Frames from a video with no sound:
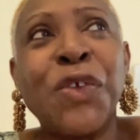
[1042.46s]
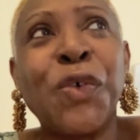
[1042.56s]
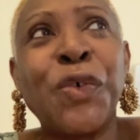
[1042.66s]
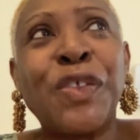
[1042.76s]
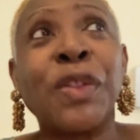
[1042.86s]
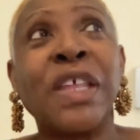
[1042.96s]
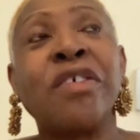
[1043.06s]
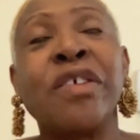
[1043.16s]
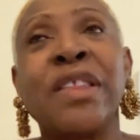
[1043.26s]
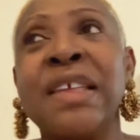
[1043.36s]
So there
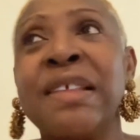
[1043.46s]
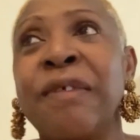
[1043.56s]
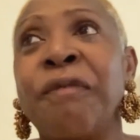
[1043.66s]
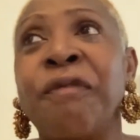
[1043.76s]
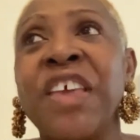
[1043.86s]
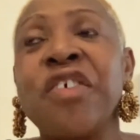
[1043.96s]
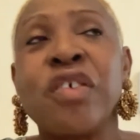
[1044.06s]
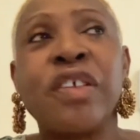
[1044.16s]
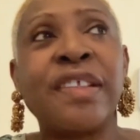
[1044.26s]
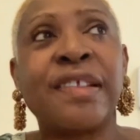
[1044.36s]
are these
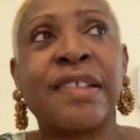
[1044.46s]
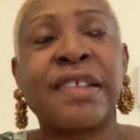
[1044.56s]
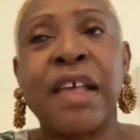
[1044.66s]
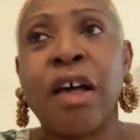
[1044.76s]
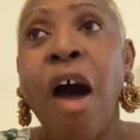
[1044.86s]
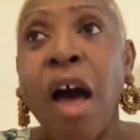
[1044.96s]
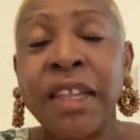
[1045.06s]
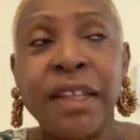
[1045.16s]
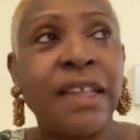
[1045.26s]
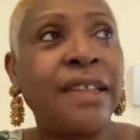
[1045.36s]
various
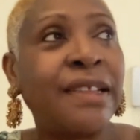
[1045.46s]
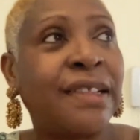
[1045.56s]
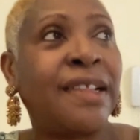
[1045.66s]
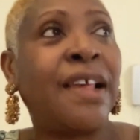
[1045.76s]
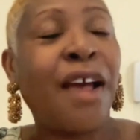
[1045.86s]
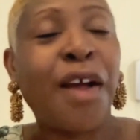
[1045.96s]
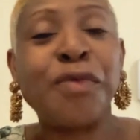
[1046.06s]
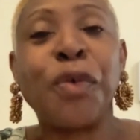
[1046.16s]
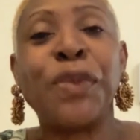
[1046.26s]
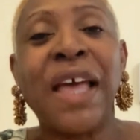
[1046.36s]
colonies
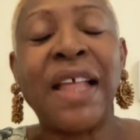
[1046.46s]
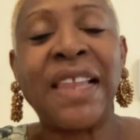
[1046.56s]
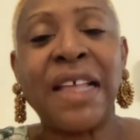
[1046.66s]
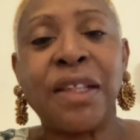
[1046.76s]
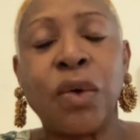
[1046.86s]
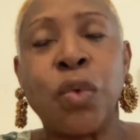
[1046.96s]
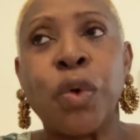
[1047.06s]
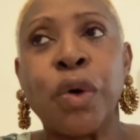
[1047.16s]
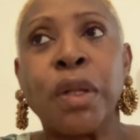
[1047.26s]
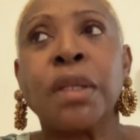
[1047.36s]
around the Atlantic
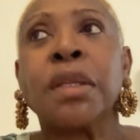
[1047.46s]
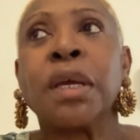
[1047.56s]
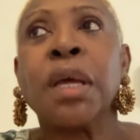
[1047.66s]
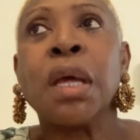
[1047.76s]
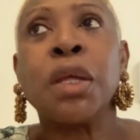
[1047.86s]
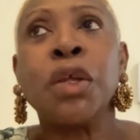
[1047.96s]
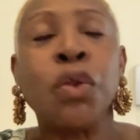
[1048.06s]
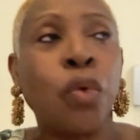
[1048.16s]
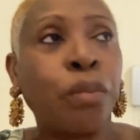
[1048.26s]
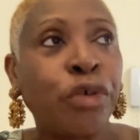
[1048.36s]
world.
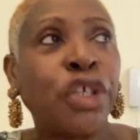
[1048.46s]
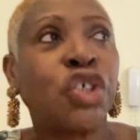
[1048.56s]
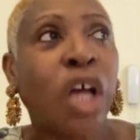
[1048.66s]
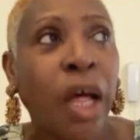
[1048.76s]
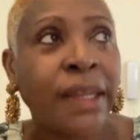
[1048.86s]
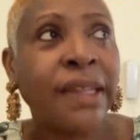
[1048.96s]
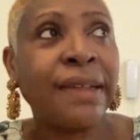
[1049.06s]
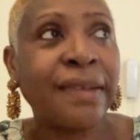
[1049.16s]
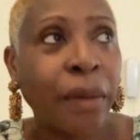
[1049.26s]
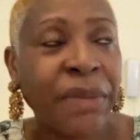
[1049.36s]
British
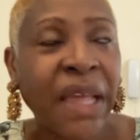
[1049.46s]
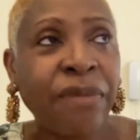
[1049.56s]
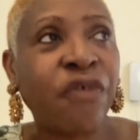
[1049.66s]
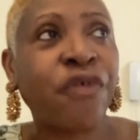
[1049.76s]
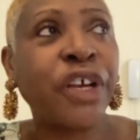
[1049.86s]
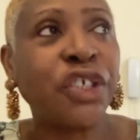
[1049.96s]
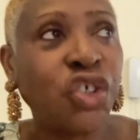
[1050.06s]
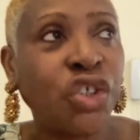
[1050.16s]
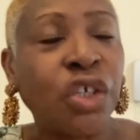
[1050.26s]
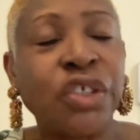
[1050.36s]
colonies, sometimes
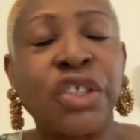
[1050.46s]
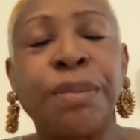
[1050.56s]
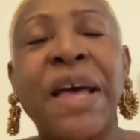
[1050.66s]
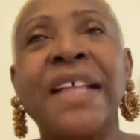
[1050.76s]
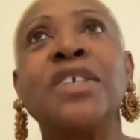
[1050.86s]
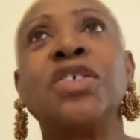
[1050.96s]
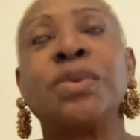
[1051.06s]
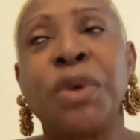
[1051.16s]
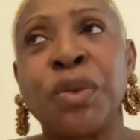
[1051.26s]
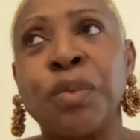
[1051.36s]
French, Dutch, Spanish,
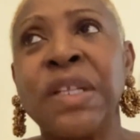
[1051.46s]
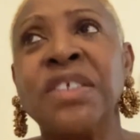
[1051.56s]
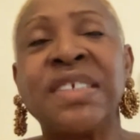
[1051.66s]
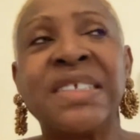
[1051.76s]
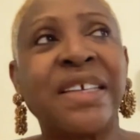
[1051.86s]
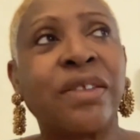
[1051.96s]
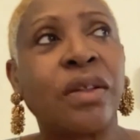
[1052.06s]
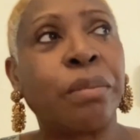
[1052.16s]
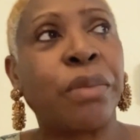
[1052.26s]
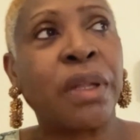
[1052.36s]
but we'll just stick to
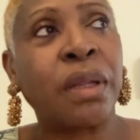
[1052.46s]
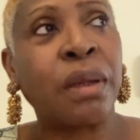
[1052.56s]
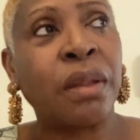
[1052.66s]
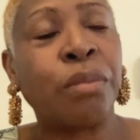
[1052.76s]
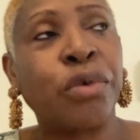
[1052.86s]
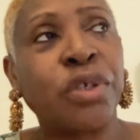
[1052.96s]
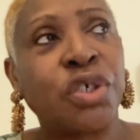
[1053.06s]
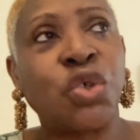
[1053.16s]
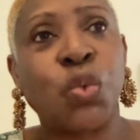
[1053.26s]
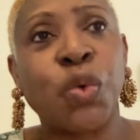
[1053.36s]
the
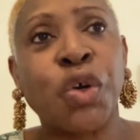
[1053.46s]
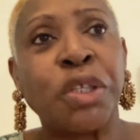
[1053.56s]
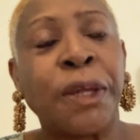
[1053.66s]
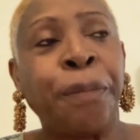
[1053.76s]
British world.